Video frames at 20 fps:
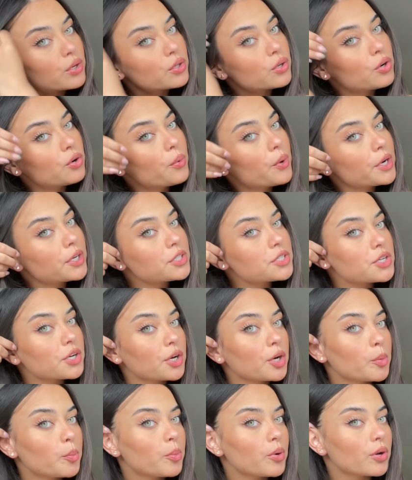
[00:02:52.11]
going
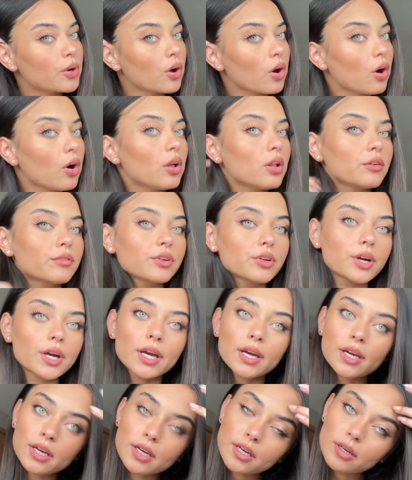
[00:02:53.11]
to put all of your
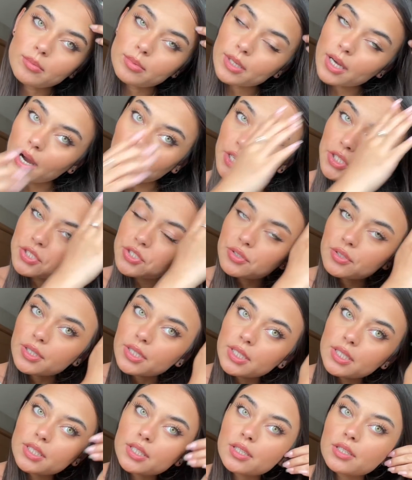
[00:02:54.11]
hair behind your
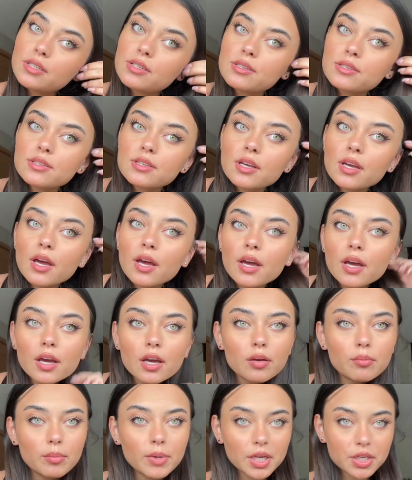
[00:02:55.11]
ears
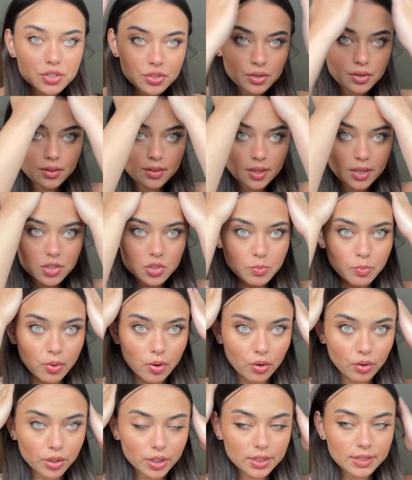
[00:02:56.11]
Make sure this
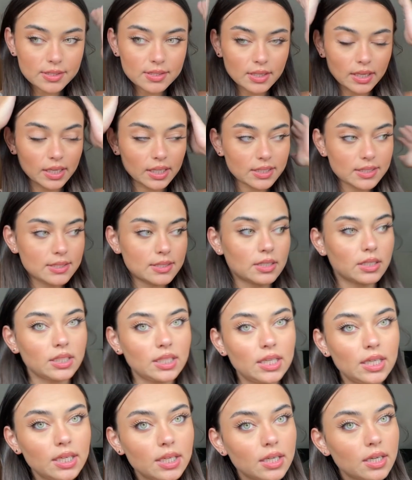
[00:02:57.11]
part is like
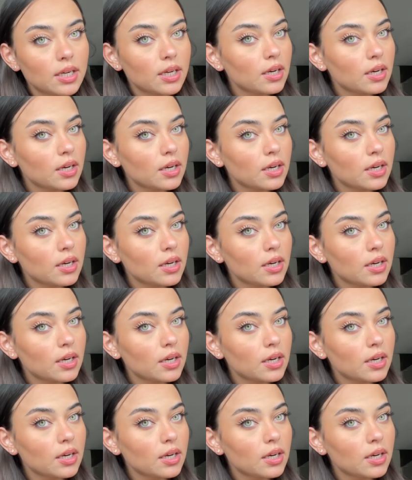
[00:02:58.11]
sleek.